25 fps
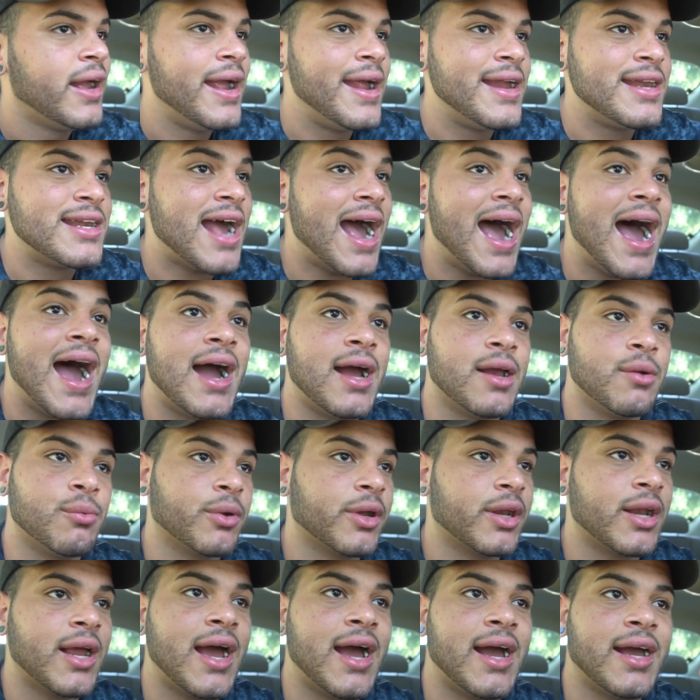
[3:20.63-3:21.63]
and hide. Yeah.
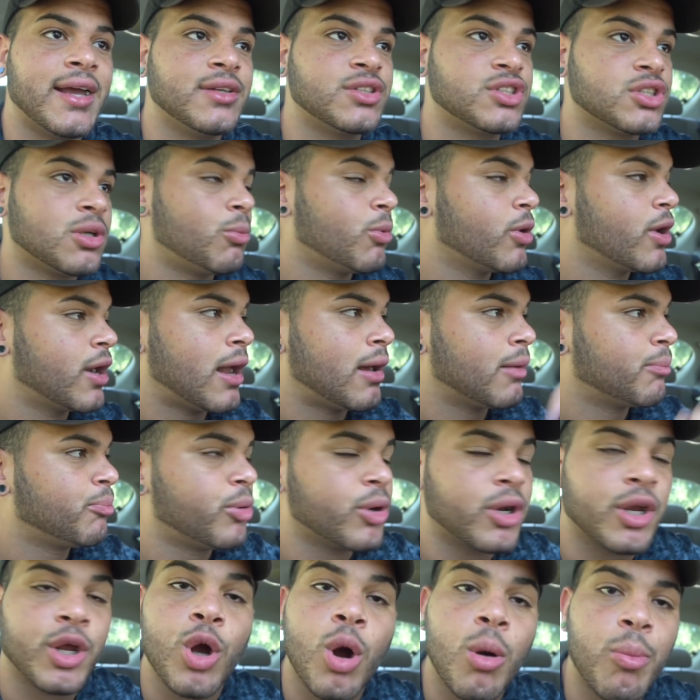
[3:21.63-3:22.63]
We're gonna hide somewhere. I'll
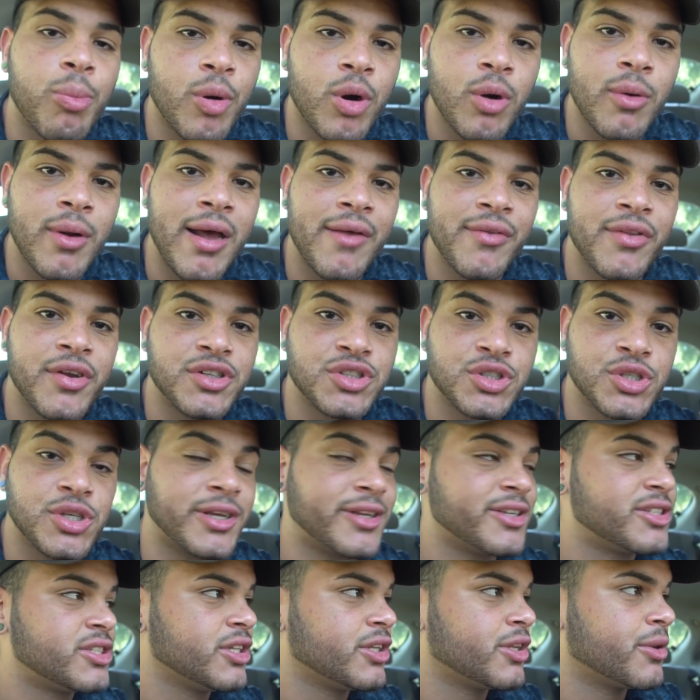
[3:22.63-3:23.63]
put a GoPro around there so you
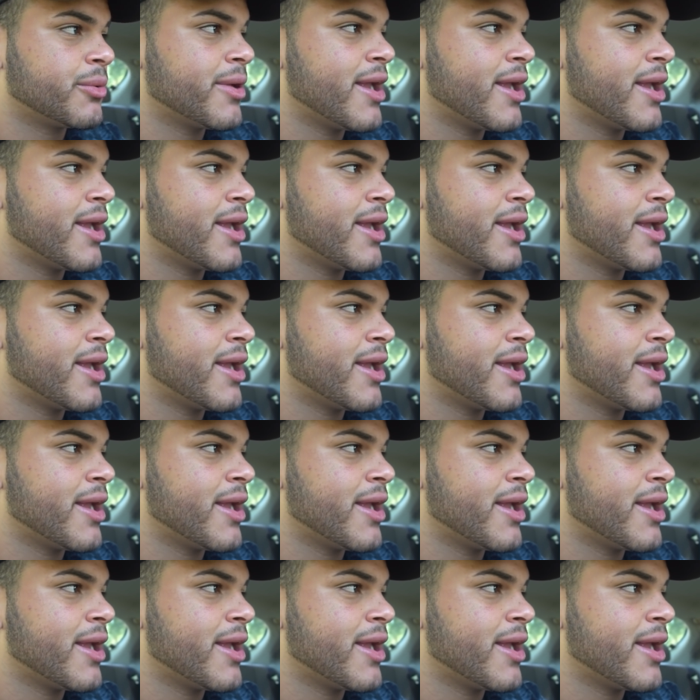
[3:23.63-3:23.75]
can see the